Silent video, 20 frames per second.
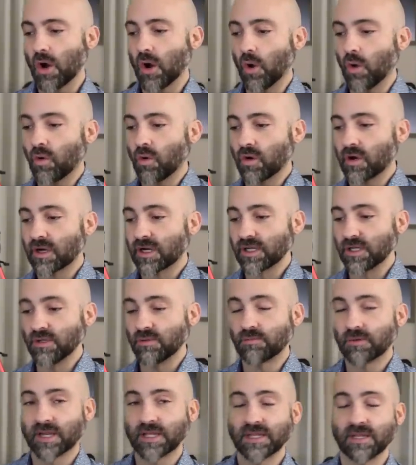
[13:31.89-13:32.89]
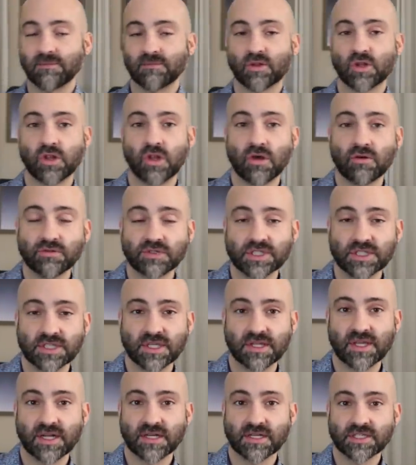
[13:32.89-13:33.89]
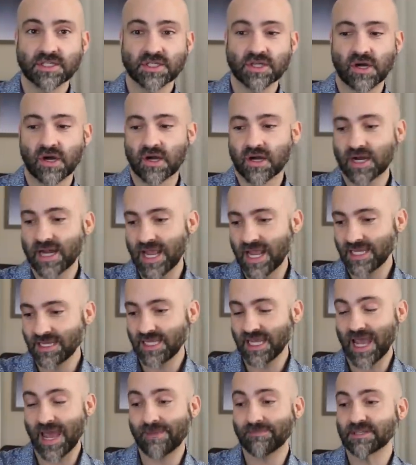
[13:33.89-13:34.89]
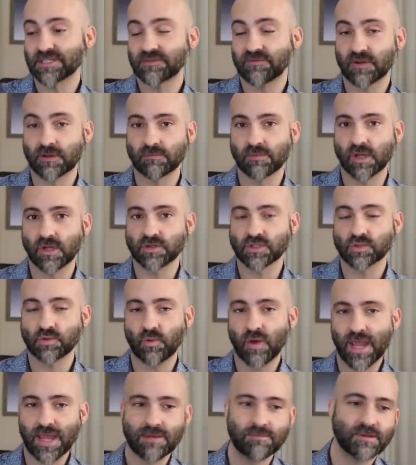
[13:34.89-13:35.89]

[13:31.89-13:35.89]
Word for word: or you bring them close to their star and the atmosphere blows away,